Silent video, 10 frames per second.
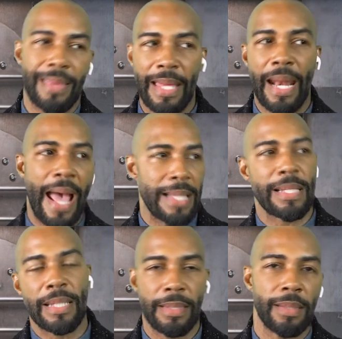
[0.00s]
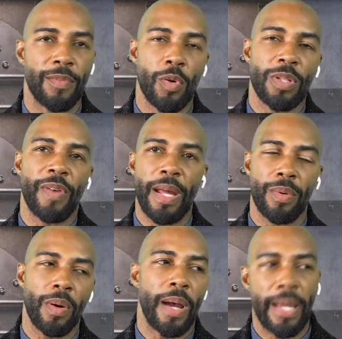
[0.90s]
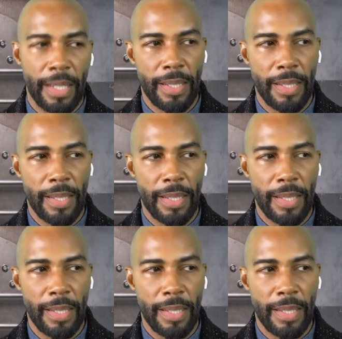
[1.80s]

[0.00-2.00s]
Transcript: then asking, of course, Vanderohe, hey,